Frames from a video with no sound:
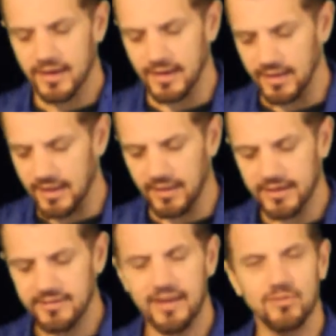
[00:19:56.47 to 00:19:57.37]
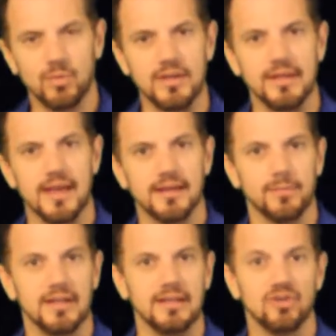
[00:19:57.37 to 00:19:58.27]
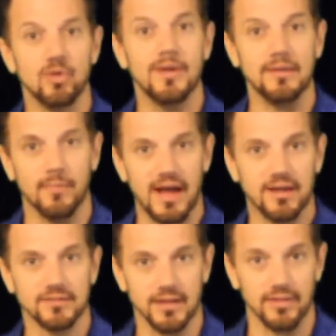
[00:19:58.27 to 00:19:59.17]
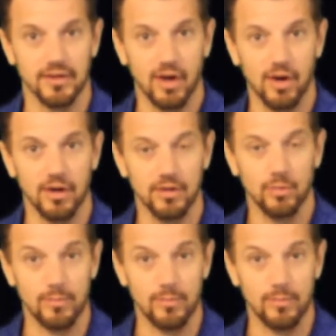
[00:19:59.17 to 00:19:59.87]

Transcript: A lot of times we end up getting too many miles on the car.